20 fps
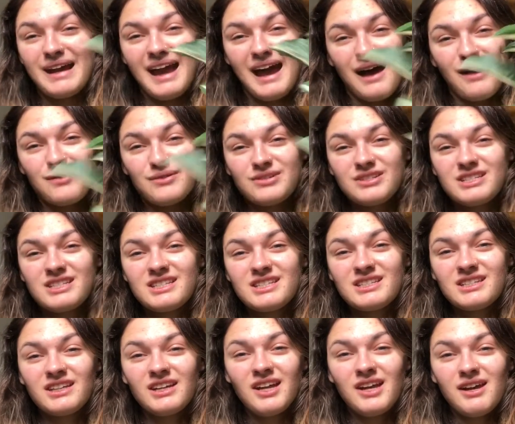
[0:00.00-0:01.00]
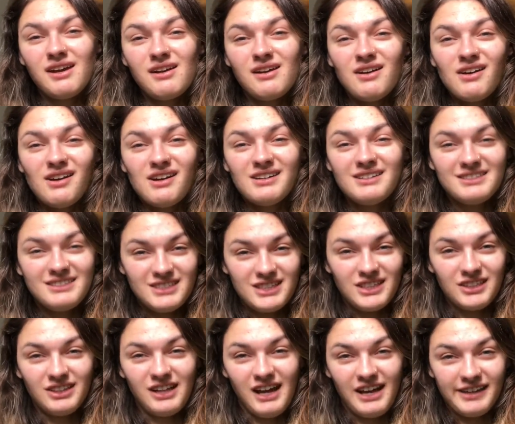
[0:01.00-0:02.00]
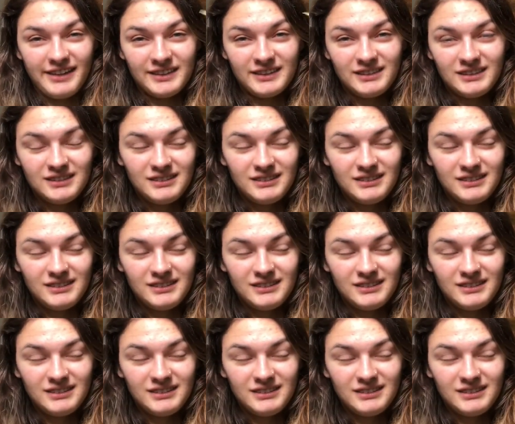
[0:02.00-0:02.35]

house until I